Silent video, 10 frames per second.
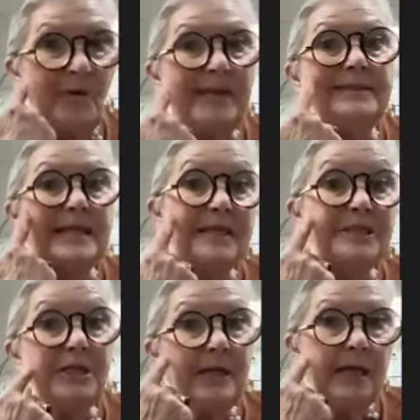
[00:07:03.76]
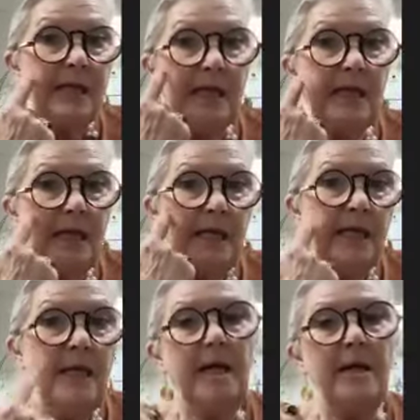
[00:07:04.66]
go inside the cheek
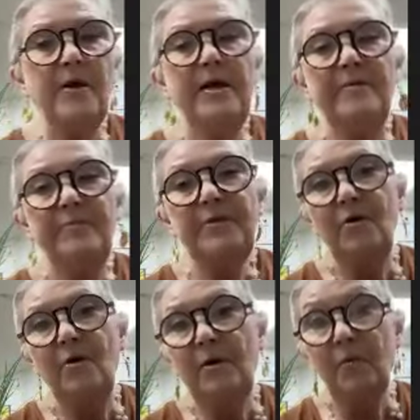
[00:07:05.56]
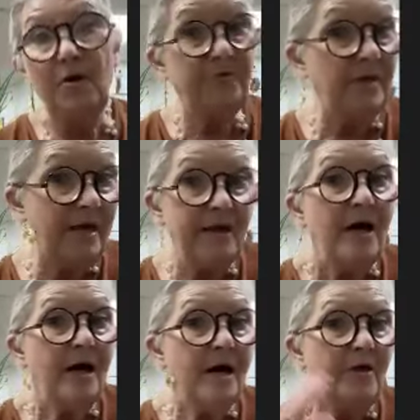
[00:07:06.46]
area, and work that.
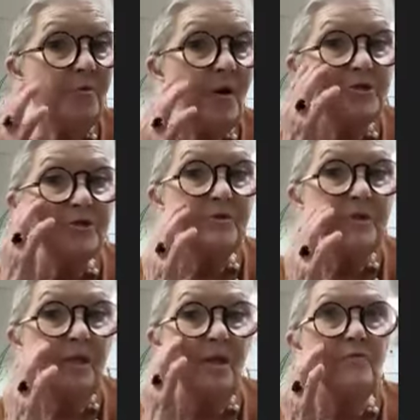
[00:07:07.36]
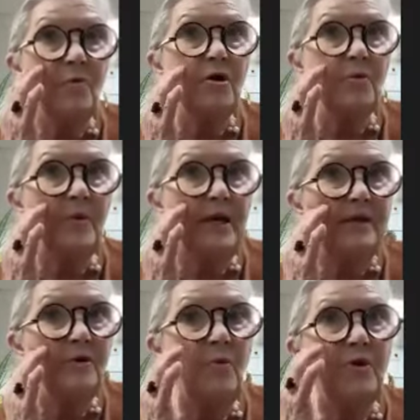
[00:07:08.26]
Otherwise, you're doing a lot of work around
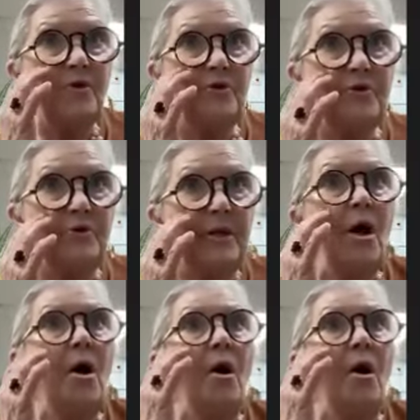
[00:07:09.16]
here. And what are you doing?